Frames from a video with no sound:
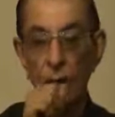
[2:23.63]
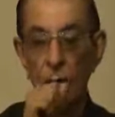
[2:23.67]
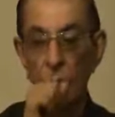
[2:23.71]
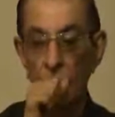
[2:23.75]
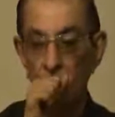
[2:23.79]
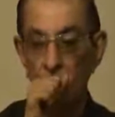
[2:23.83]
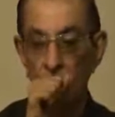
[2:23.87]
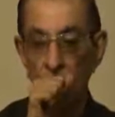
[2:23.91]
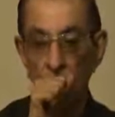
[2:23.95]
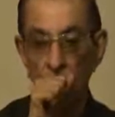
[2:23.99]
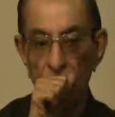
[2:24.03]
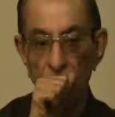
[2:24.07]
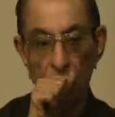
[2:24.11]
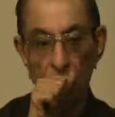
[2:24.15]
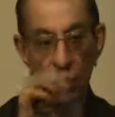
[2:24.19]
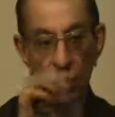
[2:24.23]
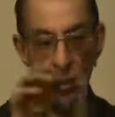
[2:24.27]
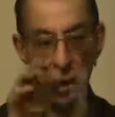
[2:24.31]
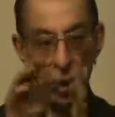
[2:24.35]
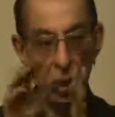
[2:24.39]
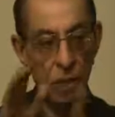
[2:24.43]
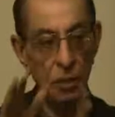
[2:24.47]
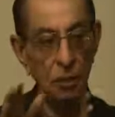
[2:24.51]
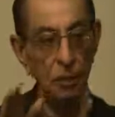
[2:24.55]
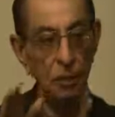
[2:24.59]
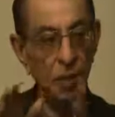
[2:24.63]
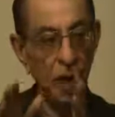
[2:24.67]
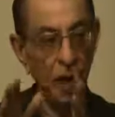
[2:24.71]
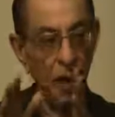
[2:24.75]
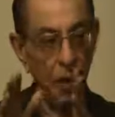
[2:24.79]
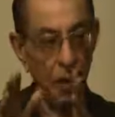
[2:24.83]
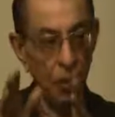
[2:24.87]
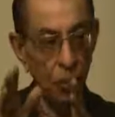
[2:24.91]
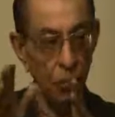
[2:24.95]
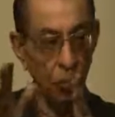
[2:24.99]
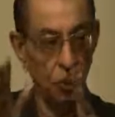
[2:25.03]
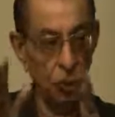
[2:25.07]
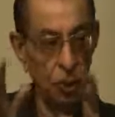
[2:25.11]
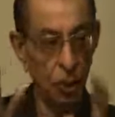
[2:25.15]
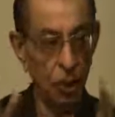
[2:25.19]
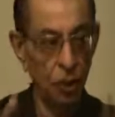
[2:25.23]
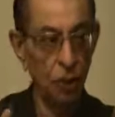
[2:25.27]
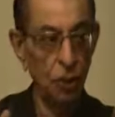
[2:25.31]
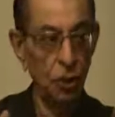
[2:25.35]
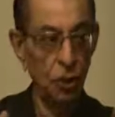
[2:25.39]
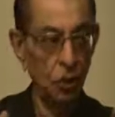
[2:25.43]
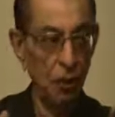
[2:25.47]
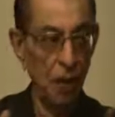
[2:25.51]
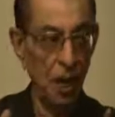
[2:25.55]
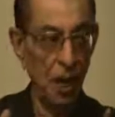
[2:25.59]
Now, this man who is a
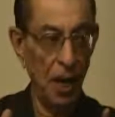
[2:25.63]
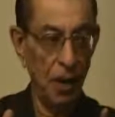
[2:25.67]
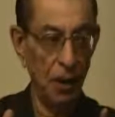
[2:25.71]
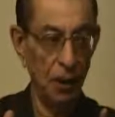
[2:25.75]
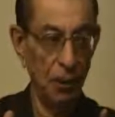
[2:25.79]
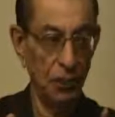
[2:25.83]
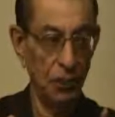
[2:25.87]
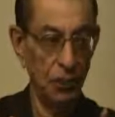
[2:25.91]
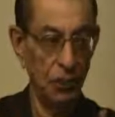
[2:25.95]
rich man,